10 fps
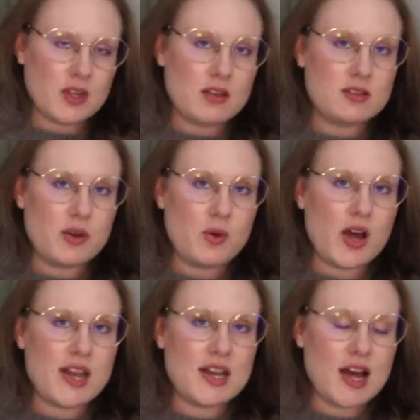So
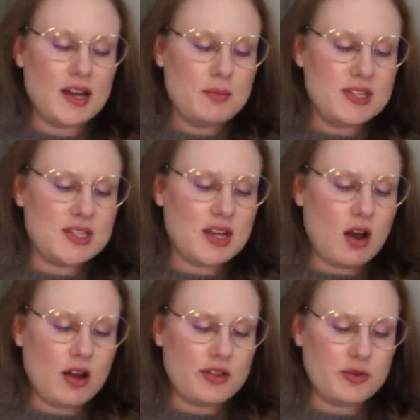an anonymously
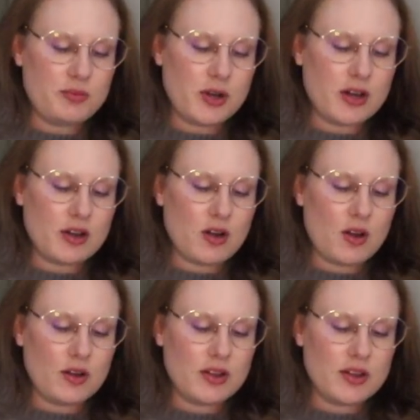authored book
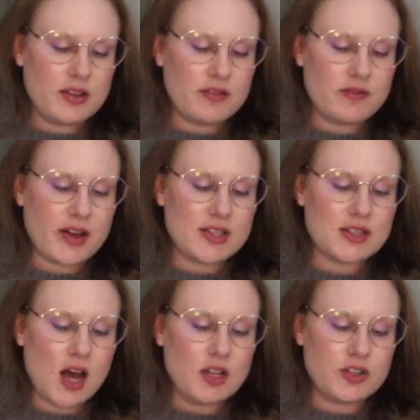called The
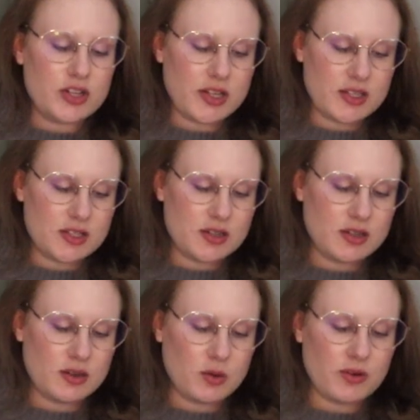Physiologies,
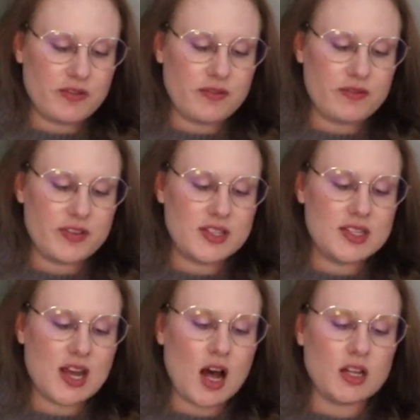or
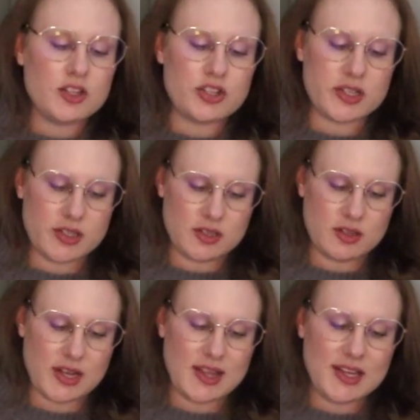Physiologus,
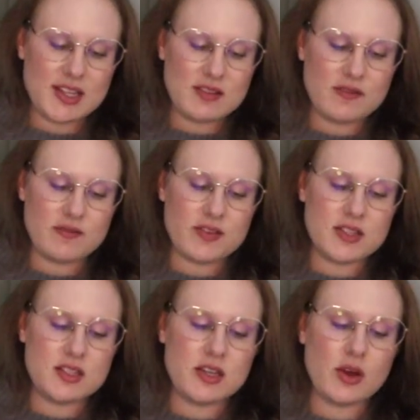I think it's
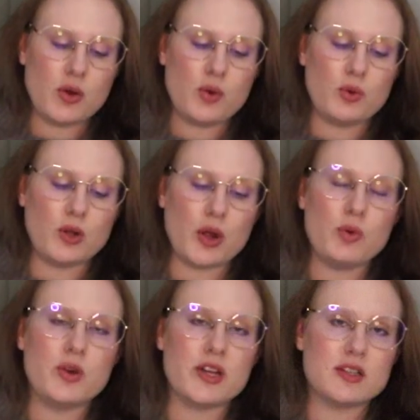
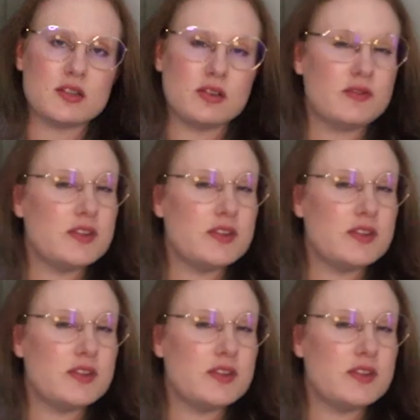Physiologus,